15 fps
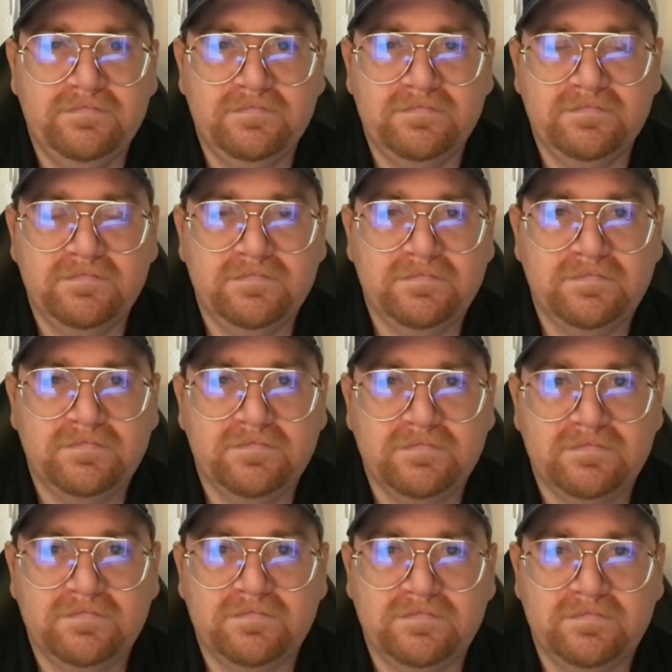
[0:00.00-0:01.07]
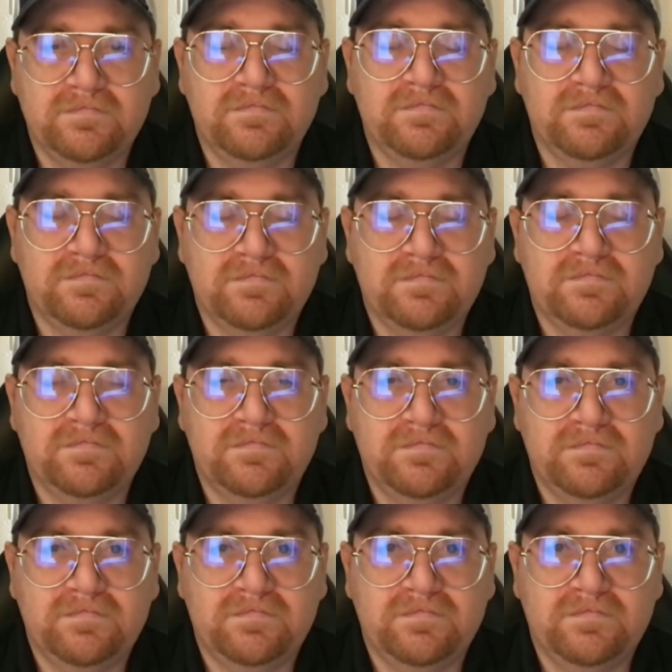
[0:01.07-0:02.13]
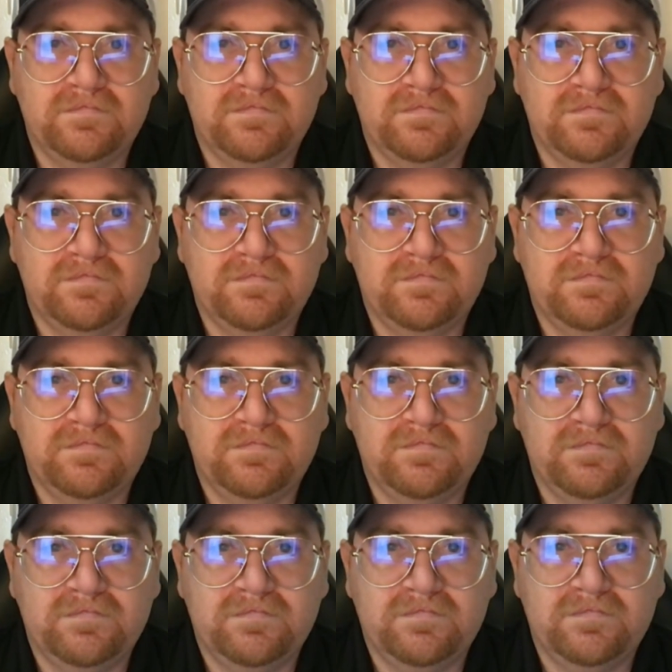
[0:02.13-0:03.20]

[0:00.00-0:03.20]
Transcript: (silent)